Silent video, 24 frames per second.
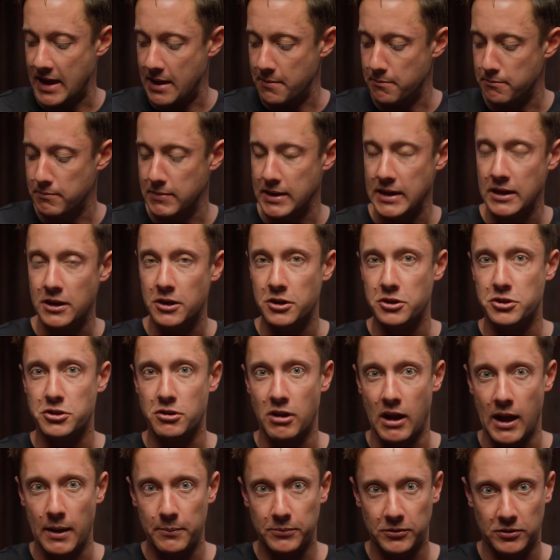meter
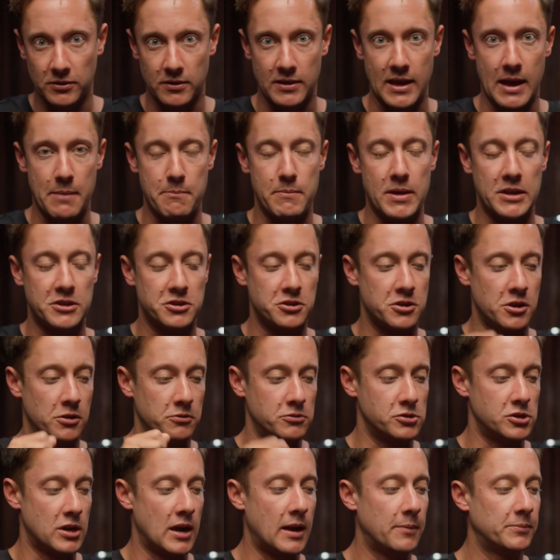drops or that metronome
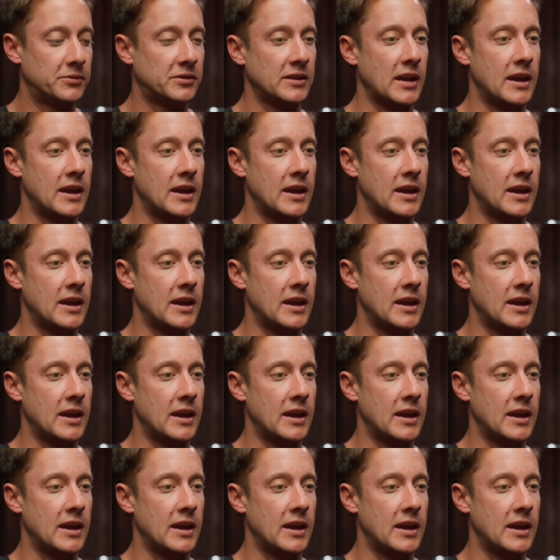drops,